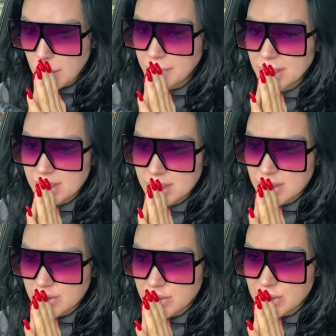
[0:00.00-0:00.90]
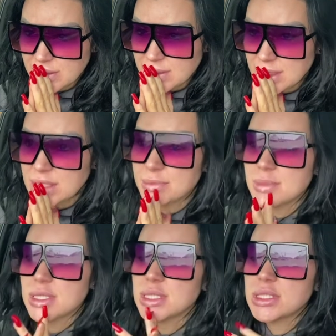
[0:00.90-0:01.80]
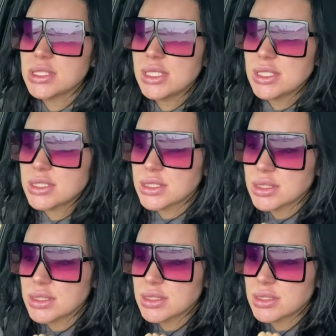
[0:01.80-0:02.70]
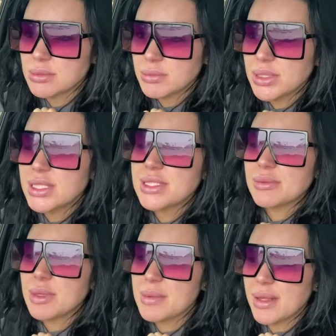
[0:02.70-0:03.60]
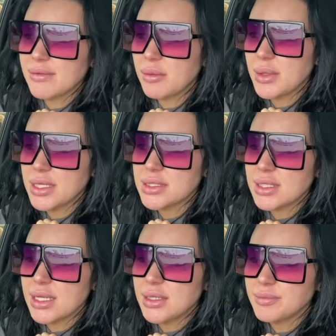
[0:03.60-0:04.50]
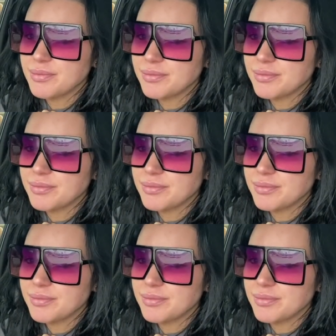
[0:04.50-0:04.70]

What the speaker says: Please, dear Jesus, please. Please let people have a brain today.